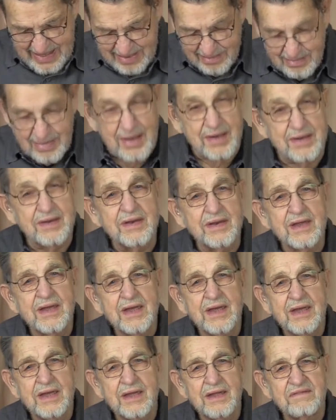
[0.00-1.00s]
But
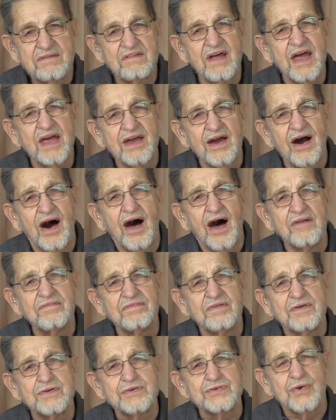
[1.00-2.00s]
thank God
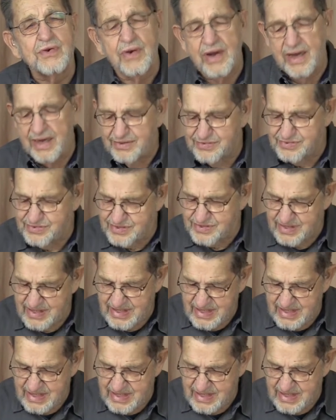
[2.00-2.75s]
for His grace.